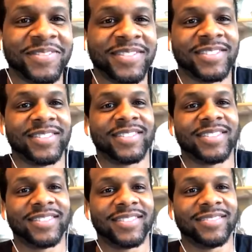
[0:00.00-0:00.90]

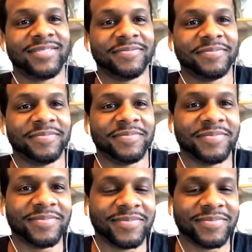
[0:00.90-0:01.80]

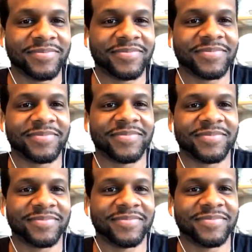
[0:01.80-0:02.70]

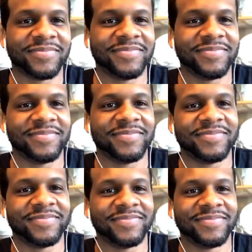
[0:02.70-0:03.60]

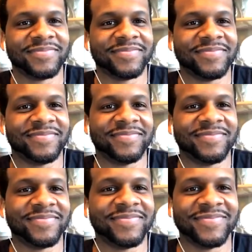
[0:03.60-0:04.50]

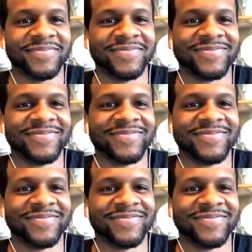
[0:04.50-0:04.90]
No words are spoken by the person on screen.